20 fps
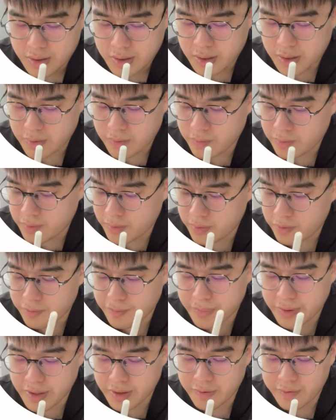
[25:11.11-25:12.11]
it will
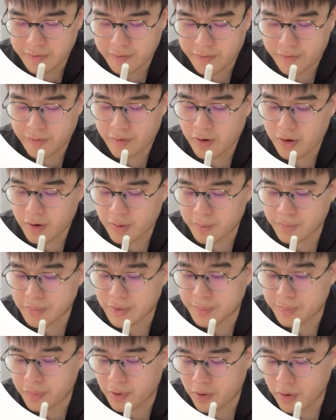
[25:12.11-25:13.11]
be from
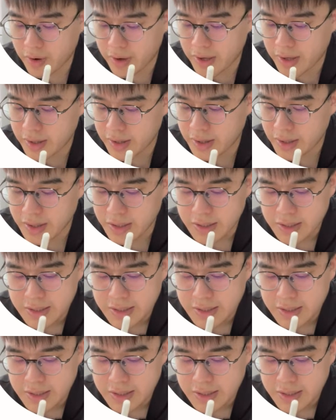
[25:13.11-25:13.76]
the point